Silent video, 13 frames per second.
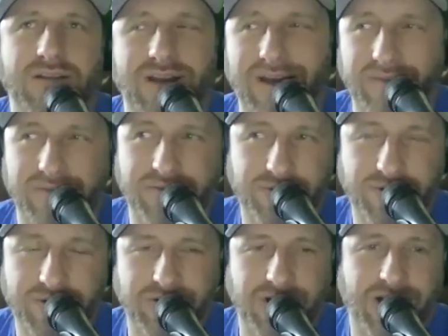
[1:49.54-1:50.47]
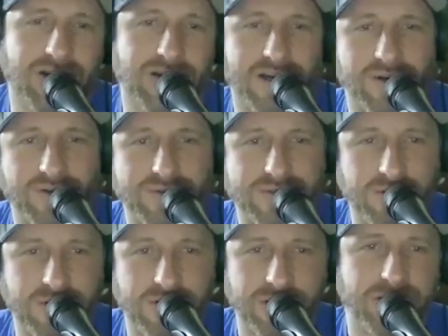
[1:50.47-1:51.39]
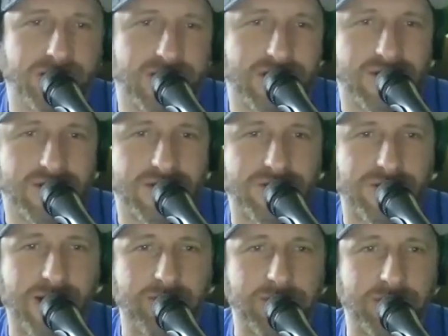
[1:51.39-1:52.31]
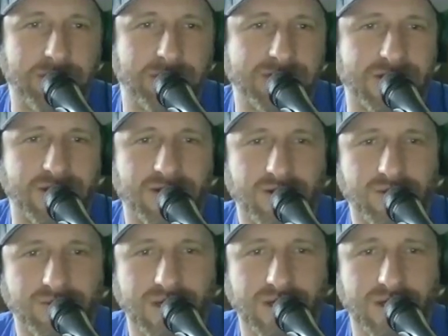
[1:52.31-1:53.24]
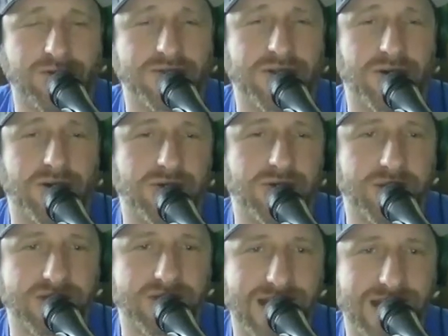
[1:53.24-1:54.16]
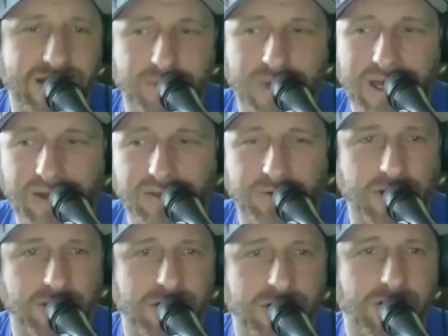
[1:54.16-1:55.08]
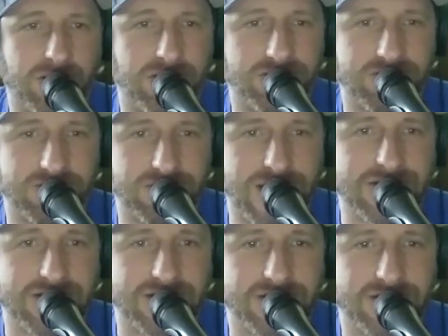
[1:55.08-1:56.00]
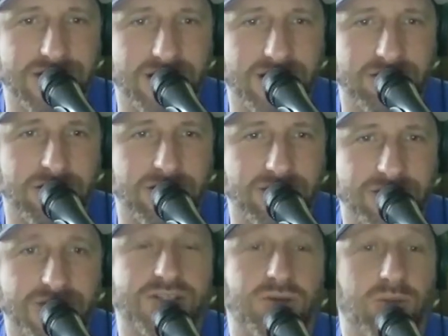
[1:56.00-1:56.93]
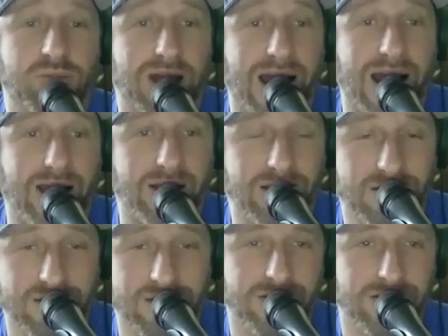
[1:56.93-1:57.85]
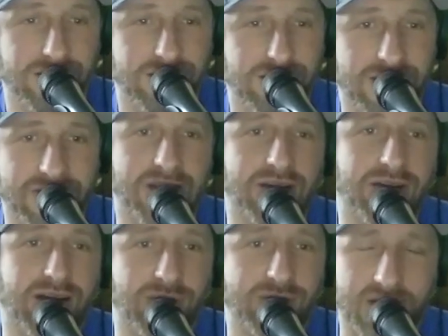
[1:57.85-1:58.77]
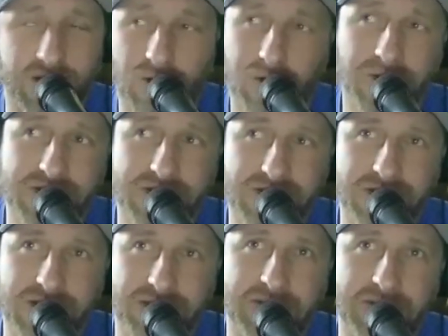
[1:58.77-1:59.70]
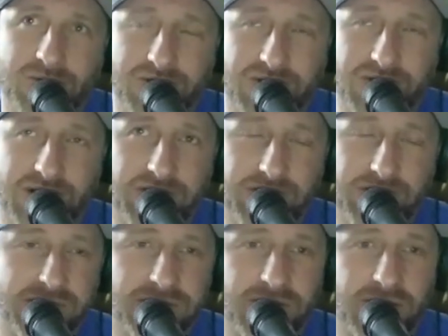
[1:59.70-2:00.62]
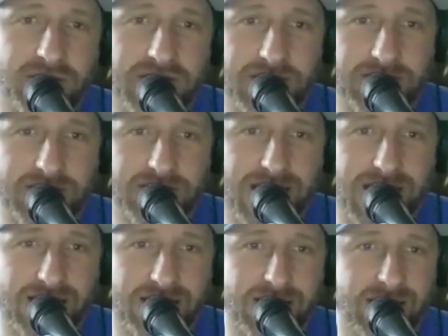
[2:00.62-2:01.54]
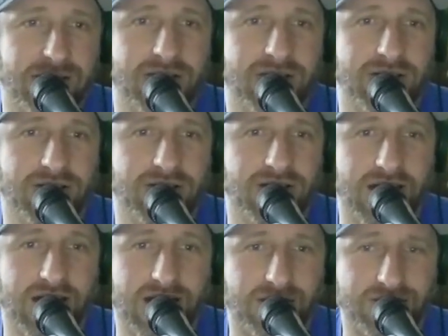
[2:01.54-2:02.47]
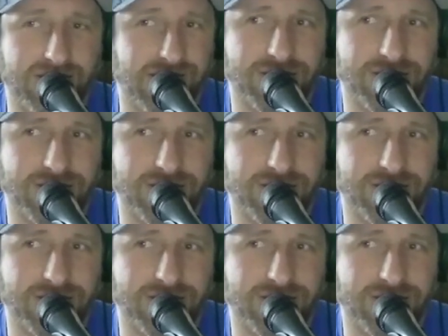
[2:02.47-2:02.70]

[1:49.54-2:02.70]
I threw Nevada and Arizona into the scrap heap and was like, no. In Arizona, it was because I had to buy a $300 license every year just to apply. And then I was like, oh, and then it's going to take me 25 years to draw the damn tag. And I